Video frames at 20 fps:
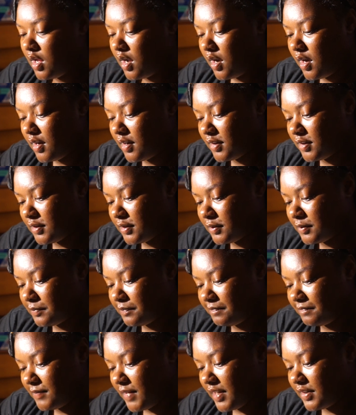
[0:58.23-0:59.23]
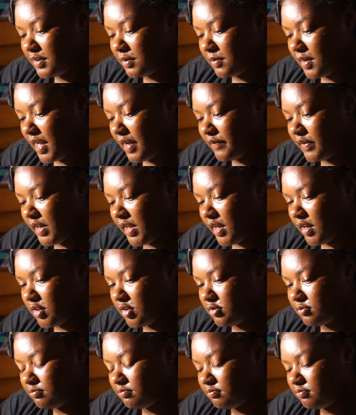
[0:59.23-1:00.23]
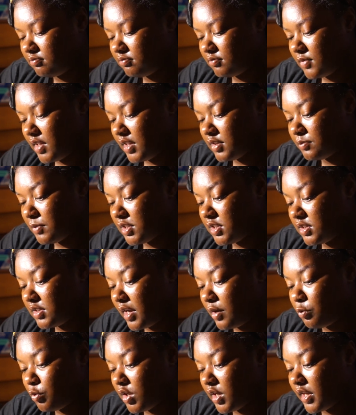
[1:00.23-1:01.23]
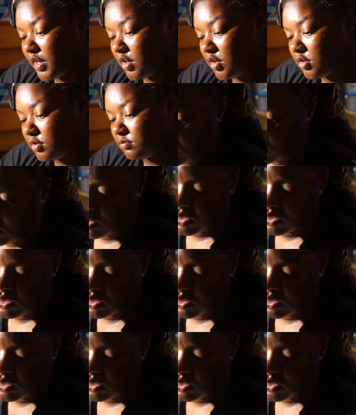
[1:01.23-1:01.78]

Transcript: I don't have any help. As much as I want help.